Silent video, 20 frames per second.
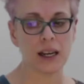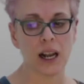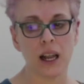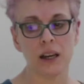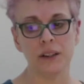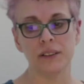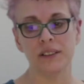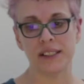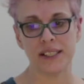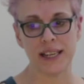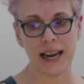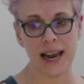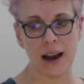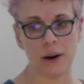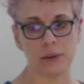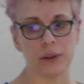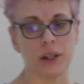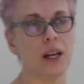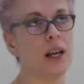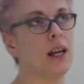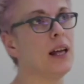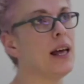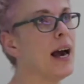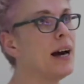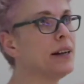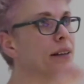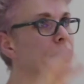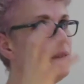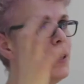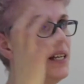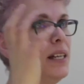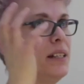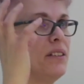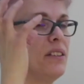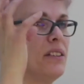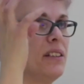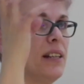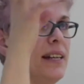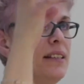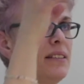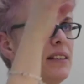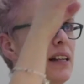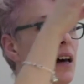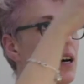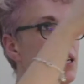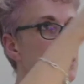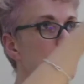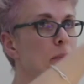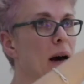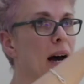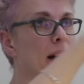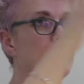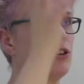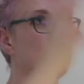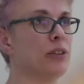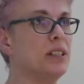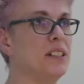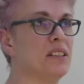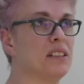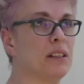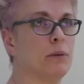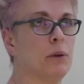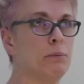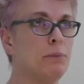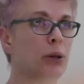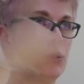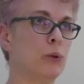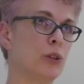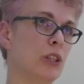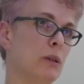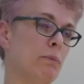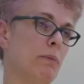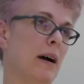close down, and it's like your battery, someone pulls your